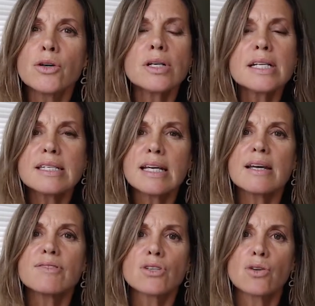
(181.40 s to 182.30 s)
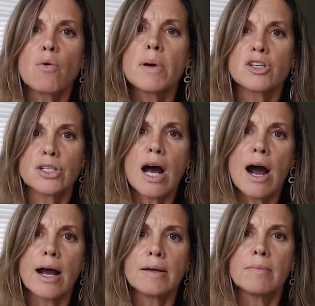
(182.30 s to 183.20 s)
going to save so much
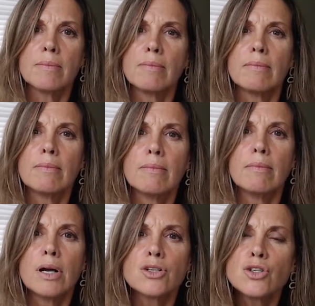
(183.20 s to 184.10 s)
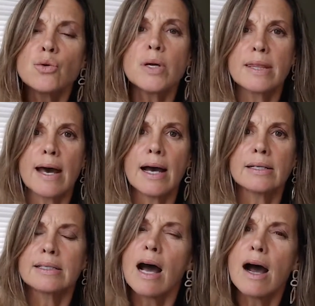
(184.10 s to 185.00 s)
time doing that.
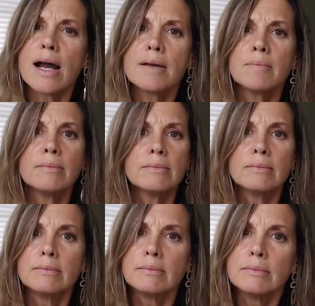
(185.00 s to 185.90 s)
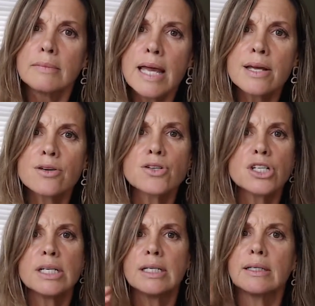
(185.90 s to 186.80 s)
Time,
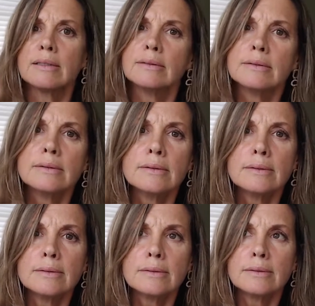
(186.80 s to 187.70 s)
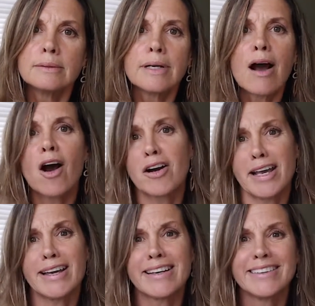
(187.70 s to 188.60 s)
energy,
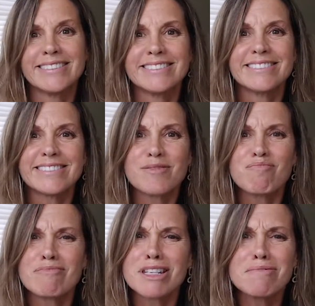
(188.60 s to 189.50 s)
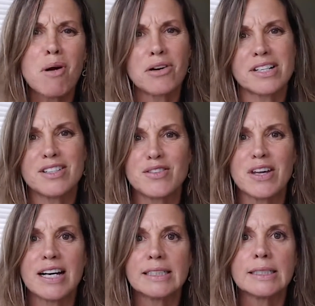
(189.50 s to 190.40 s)
heartache. Smart to do
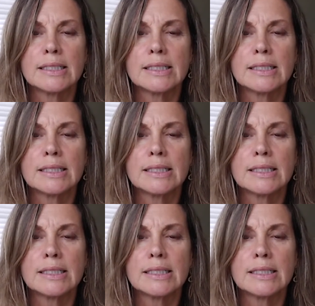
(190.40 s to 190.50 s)
that.